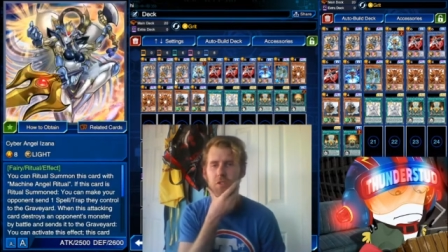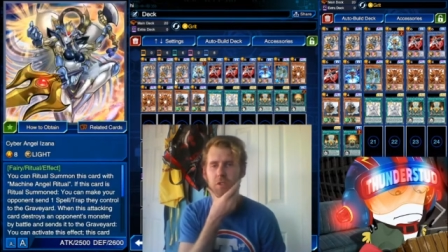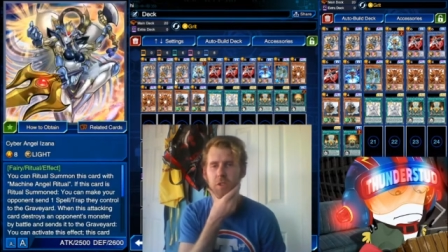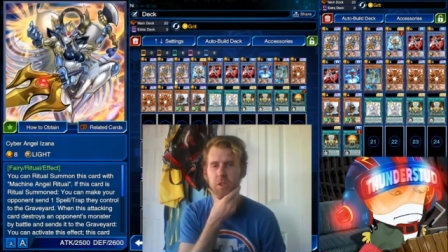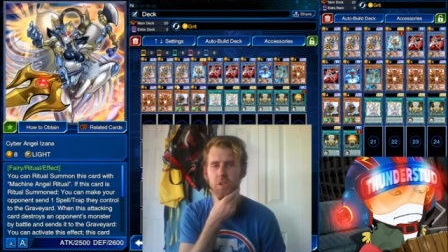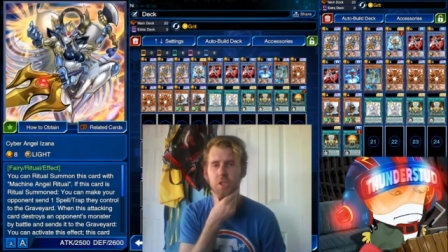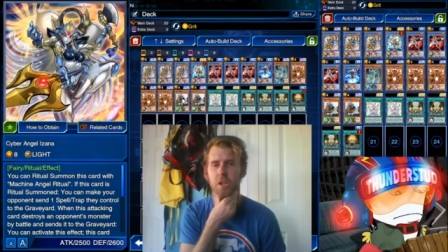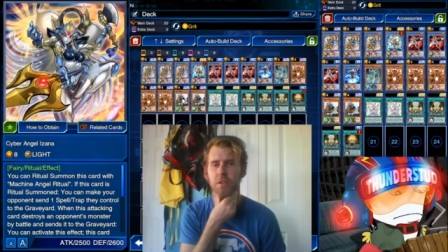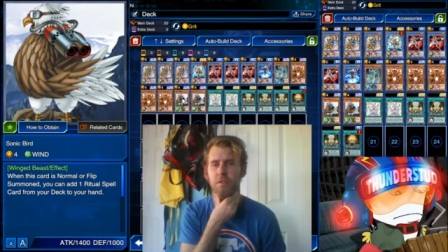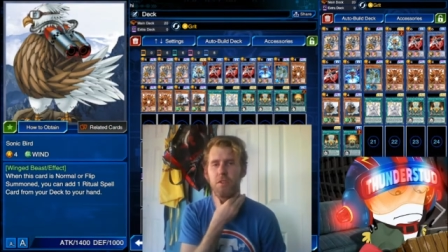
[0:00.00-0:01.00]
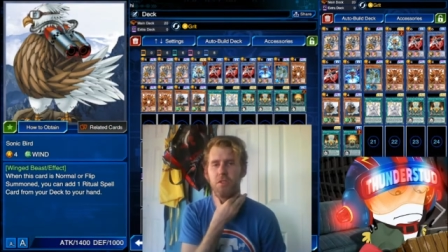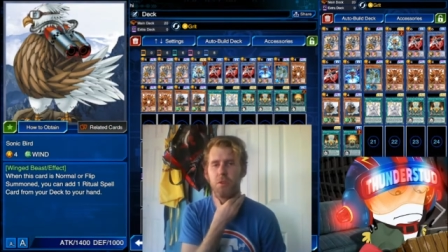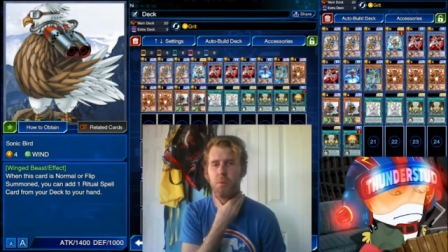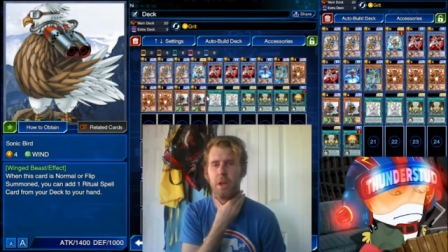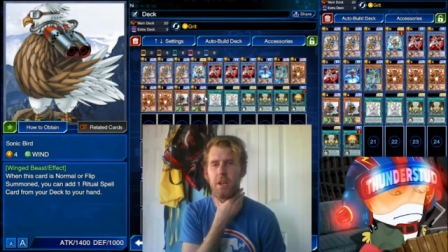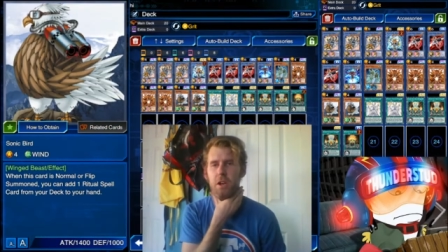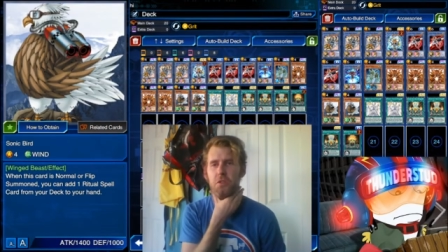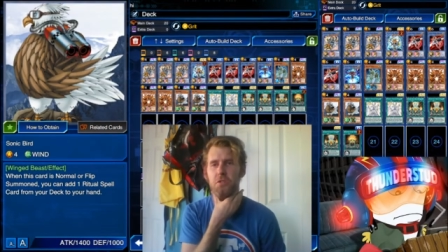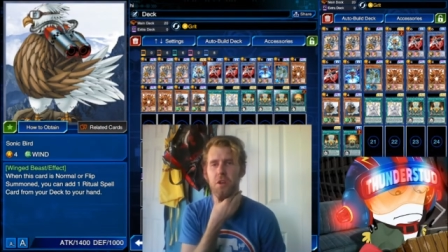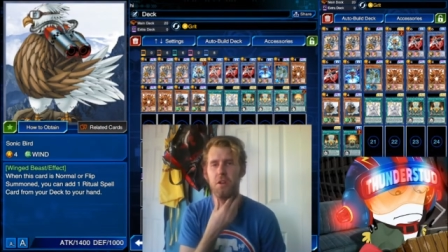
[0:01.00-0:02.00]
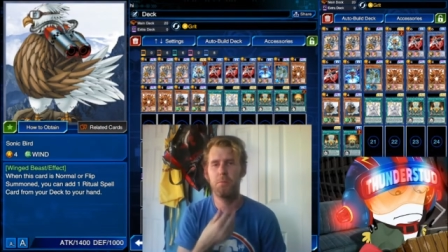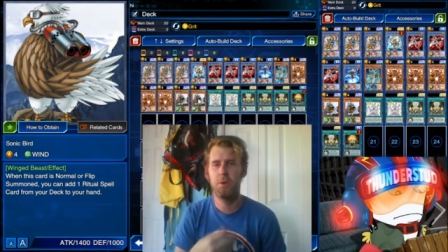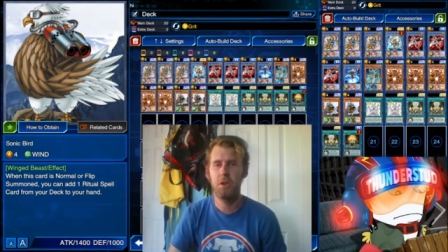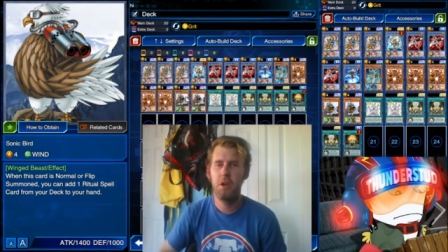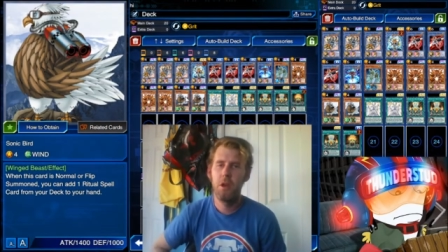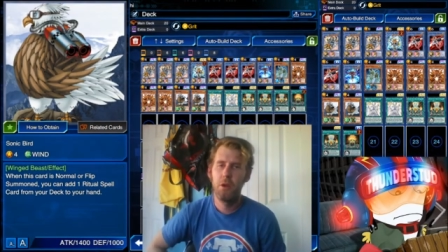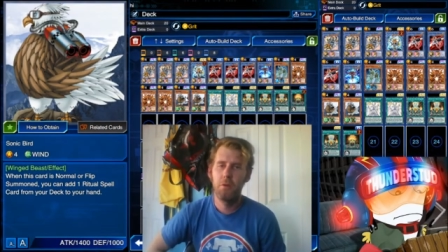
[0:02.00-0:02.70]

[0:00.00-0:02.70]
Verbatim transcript: search, unless you're waiting on a Sonic Bird.